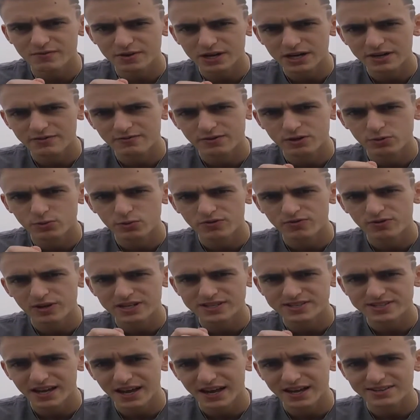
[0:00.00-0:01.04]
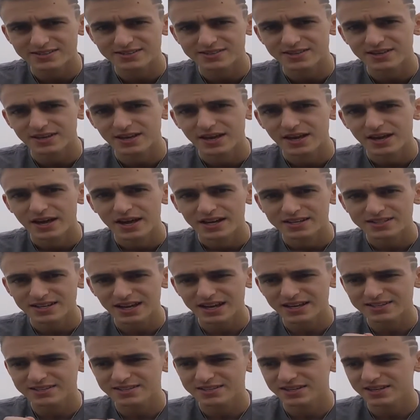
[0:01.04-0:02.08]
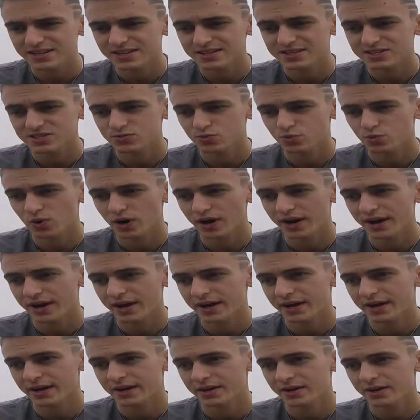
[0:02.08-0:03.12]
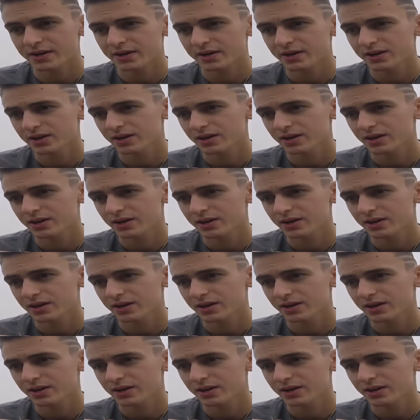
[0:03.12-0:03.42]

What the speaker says: been living with anxiety. Anxiety is when